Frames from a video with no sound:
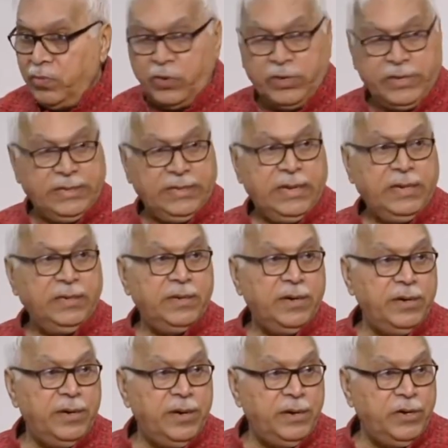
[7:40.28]
What is the
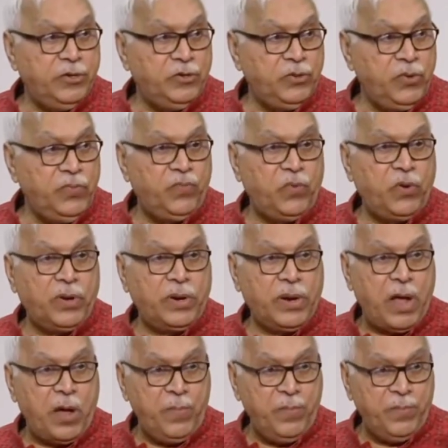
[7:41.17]
gender ratio
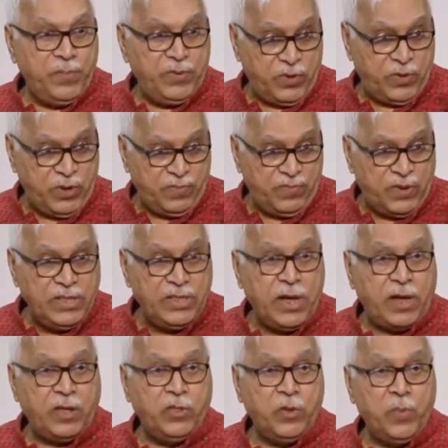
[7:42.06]
for, how, for
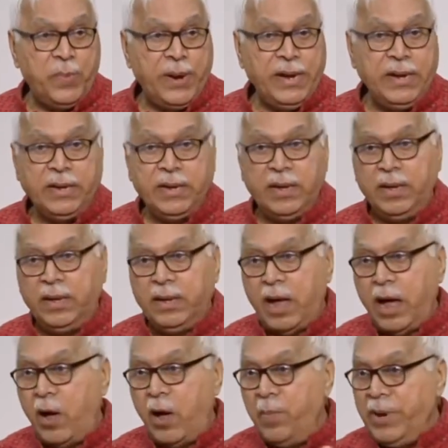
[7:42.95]
1,000 men?
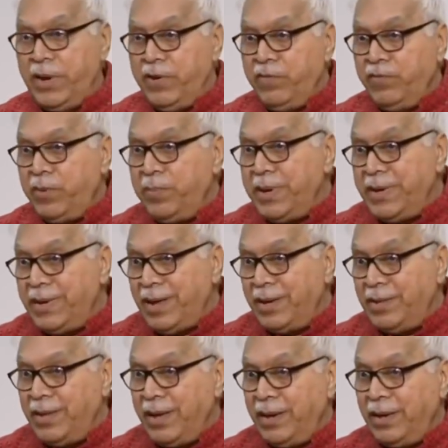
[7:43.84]
How many women
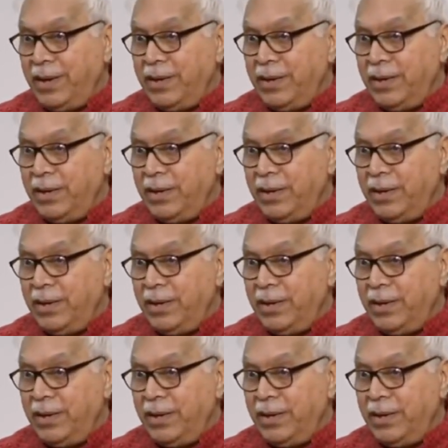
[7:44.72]
are there?